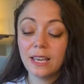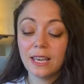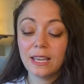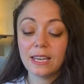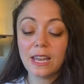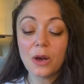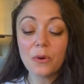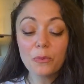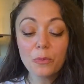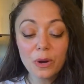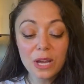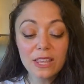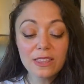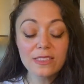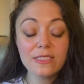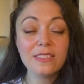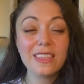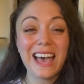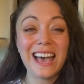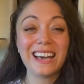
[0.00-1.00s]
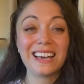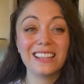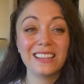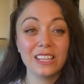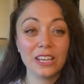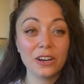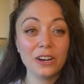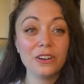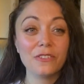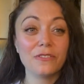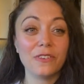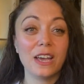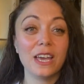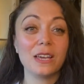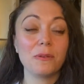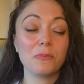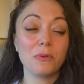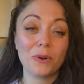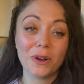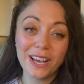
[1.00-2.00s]
Now, with that
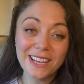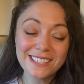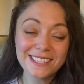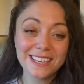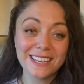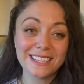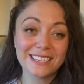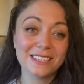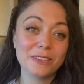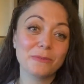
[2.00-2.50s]
clarifying process